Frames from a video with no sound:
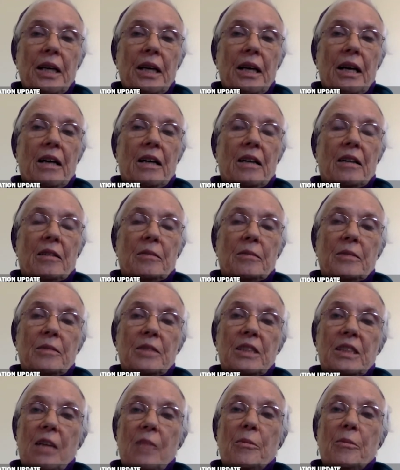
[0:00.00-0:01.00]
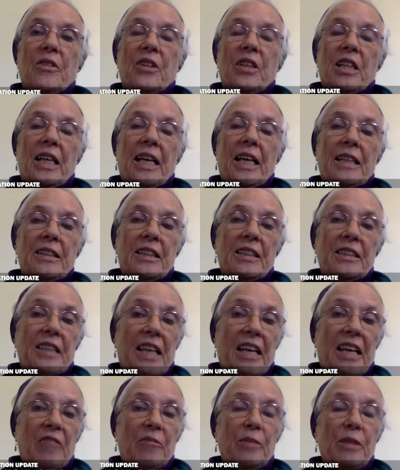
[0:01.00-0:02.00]
Um, some of the cases
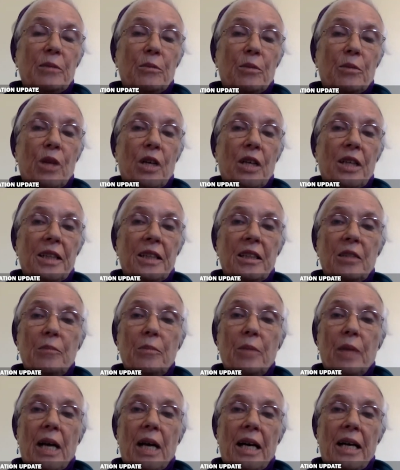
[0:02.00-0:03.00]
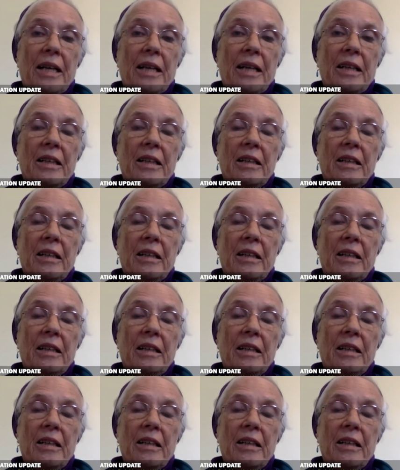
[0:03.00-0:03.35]
have been brought in by